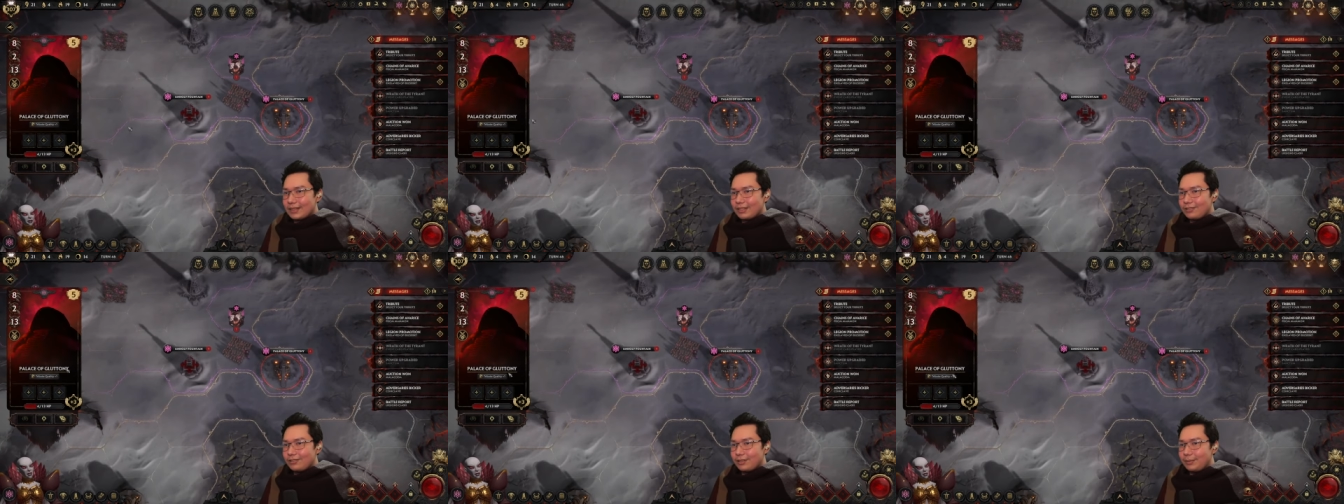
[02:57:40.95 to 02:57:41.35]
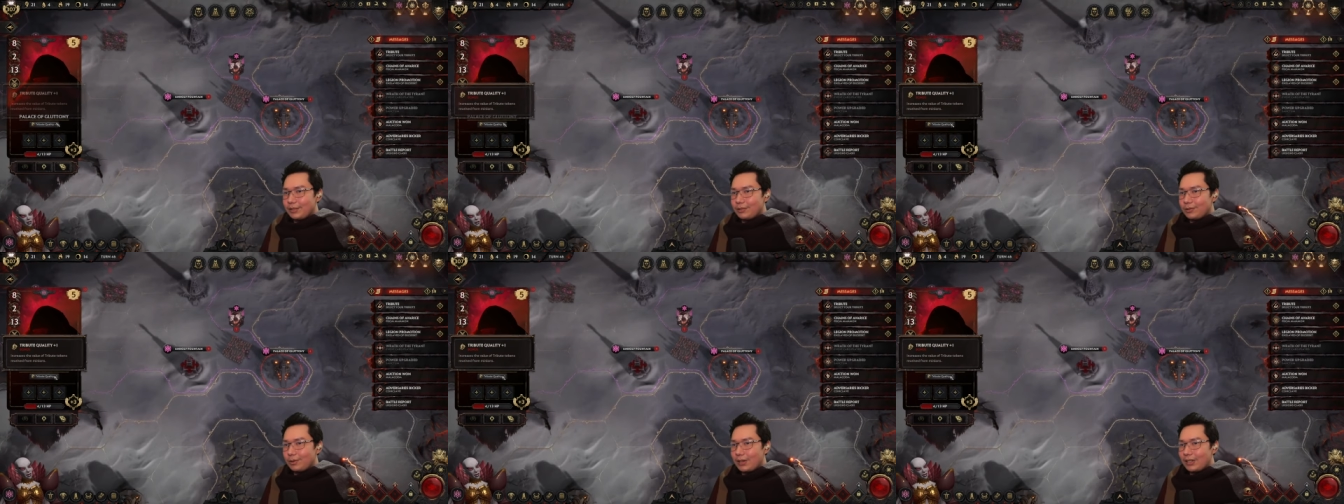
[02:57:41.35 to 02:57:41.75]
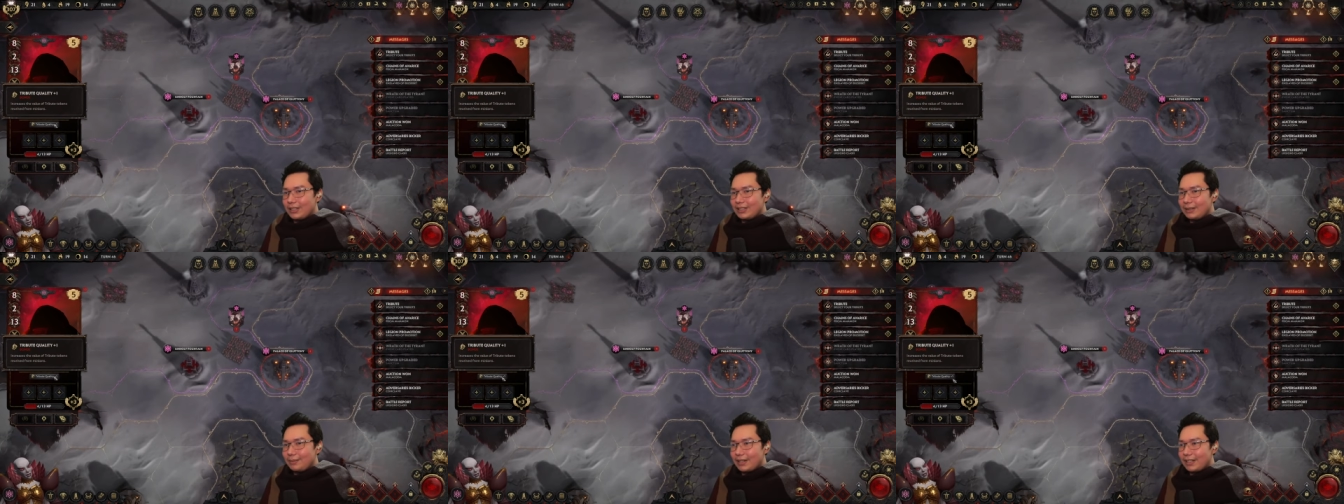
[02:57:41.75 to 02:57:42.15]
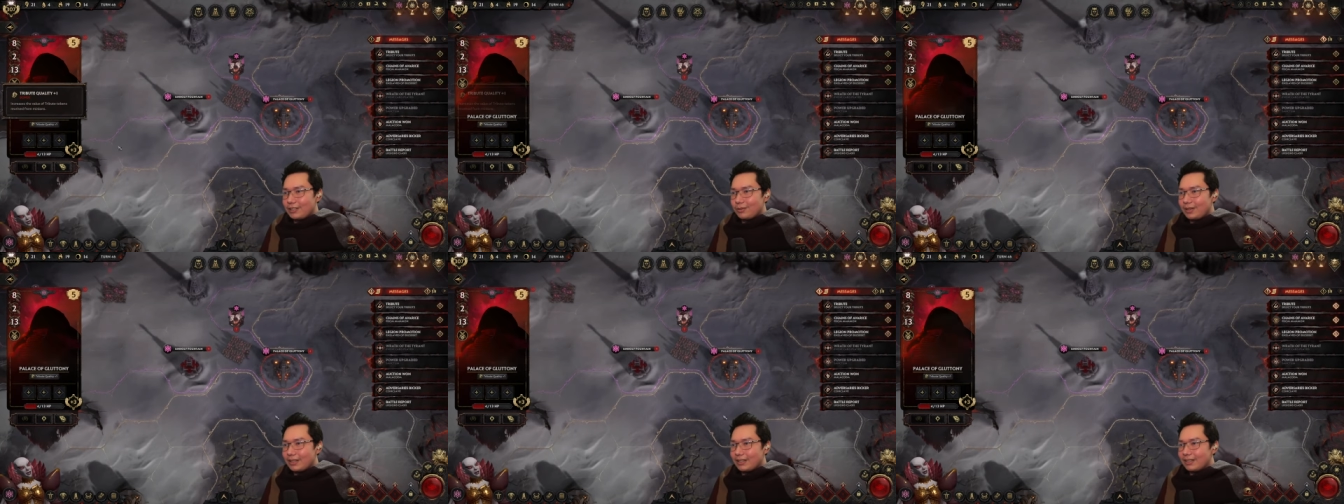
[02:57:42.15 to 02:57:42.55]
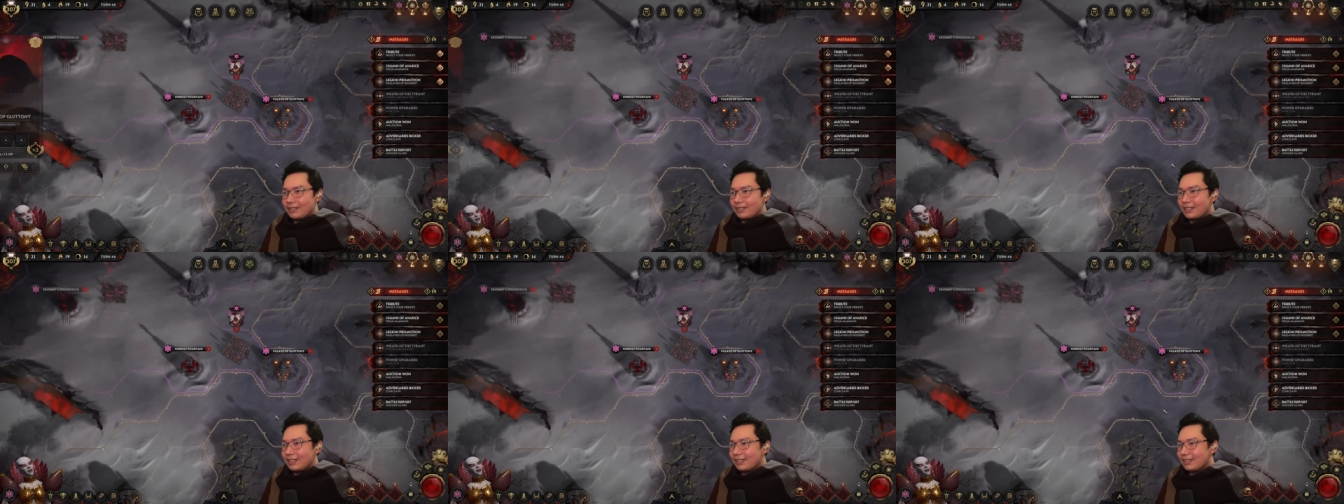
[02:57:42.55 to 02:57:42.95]
Tribute quality plus one. Oh,
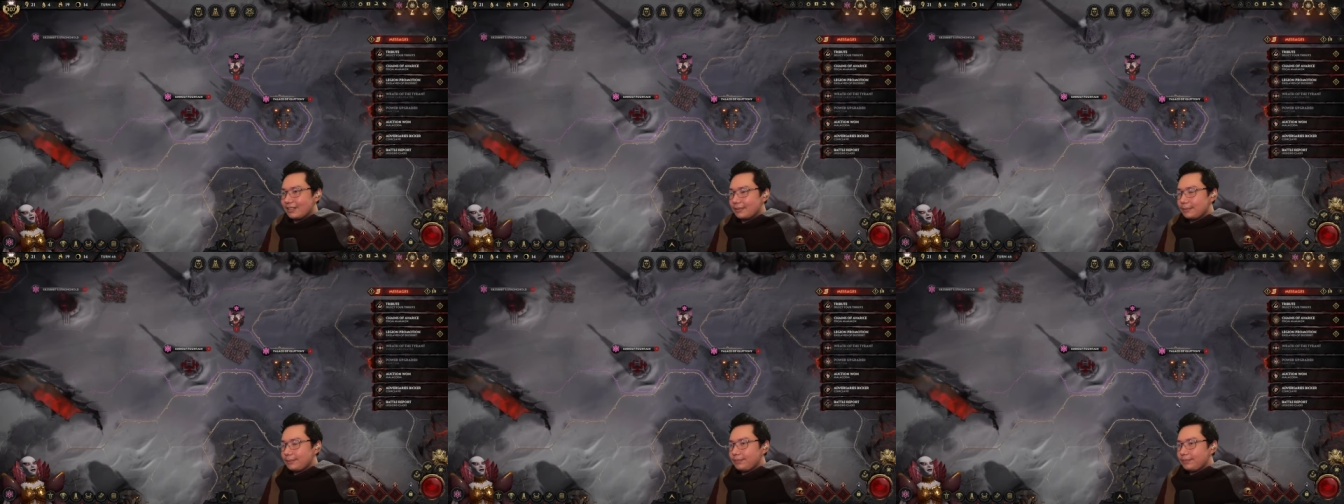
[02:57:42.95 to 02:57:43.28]
nice.